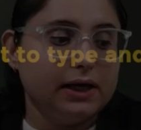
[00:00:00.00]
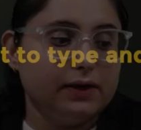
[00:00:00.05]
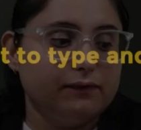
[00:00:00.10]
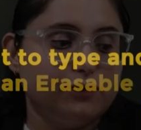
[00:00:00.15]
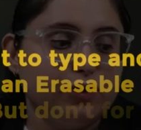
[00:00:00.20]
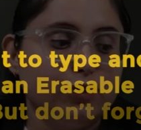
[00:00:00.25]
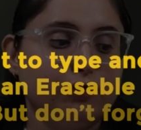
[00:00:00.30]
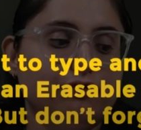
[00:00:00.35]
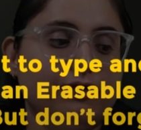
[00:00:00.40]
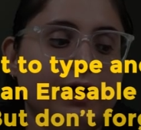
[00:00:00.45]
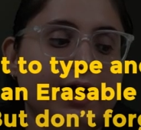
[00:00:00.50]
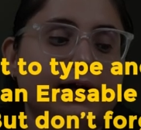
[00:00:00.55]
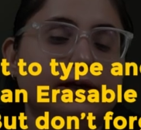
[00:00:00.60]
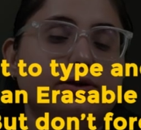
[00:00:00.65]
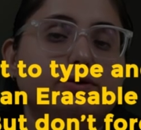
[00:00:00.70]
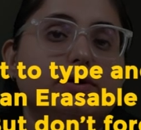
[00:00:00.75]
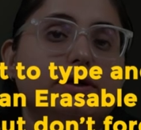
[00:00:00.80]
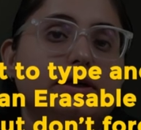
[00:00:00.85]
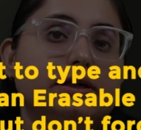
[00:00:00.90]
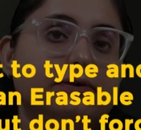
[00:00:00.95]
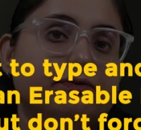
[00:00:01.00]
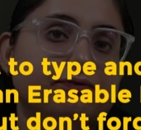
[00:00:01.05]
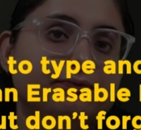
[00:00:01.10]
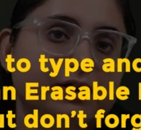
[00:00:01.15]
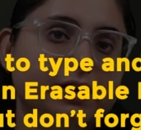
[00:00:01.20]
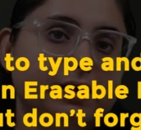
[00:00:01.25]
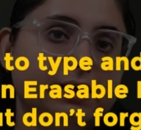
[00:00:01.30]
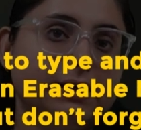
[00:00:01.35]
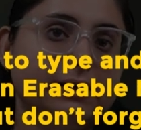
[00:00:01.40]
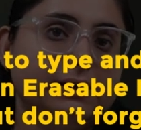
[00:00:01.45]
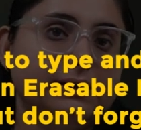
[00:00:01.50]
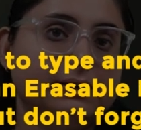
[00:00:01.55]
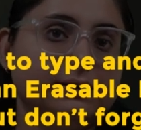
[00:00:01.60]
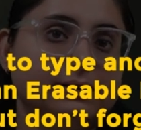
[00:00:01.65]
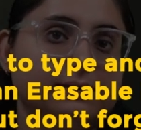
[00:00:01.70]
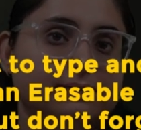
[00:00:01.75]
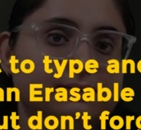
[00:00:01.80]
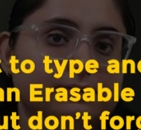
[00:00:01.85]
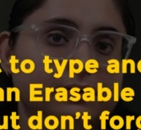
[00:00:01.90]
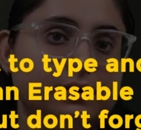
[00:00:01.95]
If you find
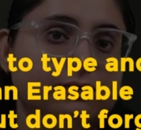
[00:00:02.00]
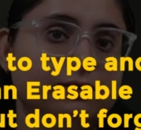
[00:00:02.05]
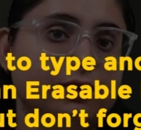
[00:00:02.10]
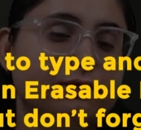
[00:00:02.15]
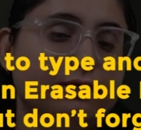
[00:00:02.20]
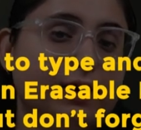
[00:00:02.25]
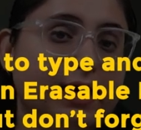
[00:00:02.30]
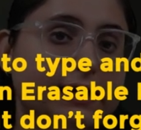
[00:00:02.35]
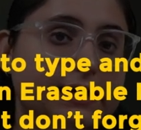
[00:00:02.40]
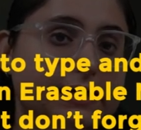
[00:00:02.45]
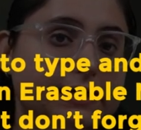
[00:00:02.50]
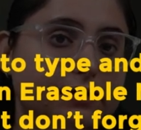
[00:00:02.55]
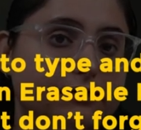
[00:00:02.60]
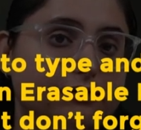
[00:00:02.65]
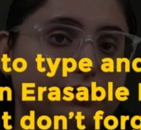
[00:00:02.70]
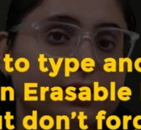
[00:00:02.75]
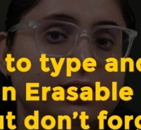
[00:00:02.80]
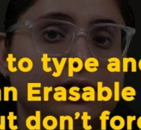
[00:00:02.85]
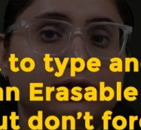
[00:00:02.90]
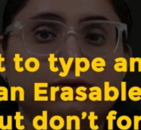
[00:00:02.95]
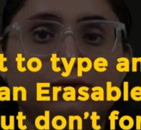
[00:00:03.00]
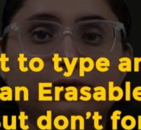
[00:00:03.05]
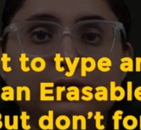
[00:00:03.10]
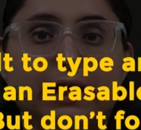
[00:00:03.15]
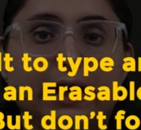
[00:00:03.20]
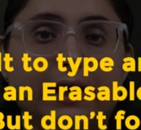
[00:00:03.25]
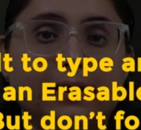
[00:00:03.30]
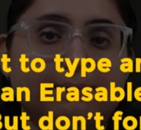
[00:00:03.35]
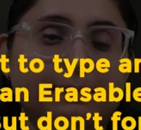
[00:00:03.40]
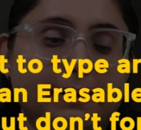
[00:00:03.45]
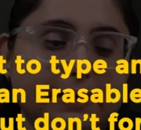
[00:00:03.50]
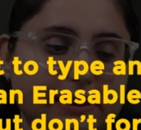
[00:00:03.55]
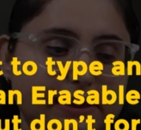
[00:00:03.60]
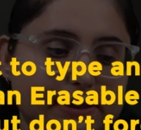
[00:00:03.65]
it difficult to type